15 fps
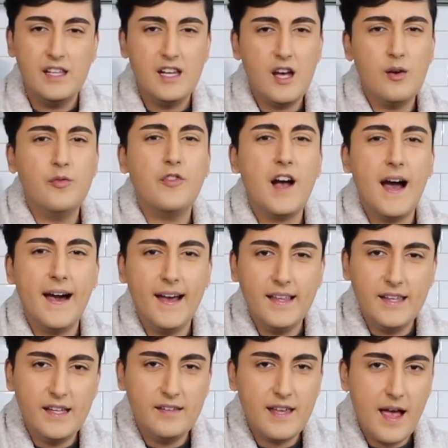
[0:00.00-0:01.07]
you know, if
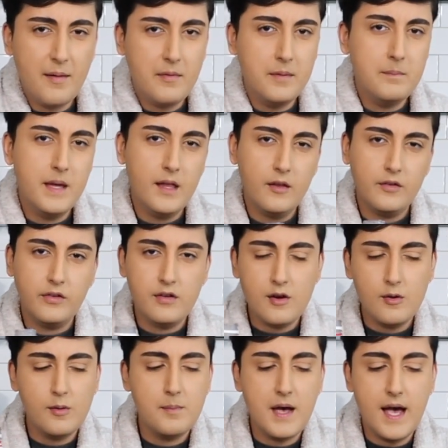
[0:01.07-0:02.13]
Kylie's having milk, so
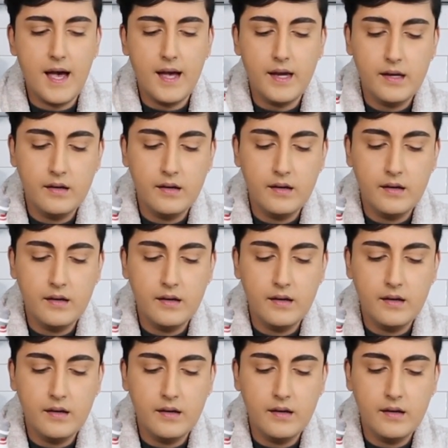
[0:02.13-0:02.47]
am I.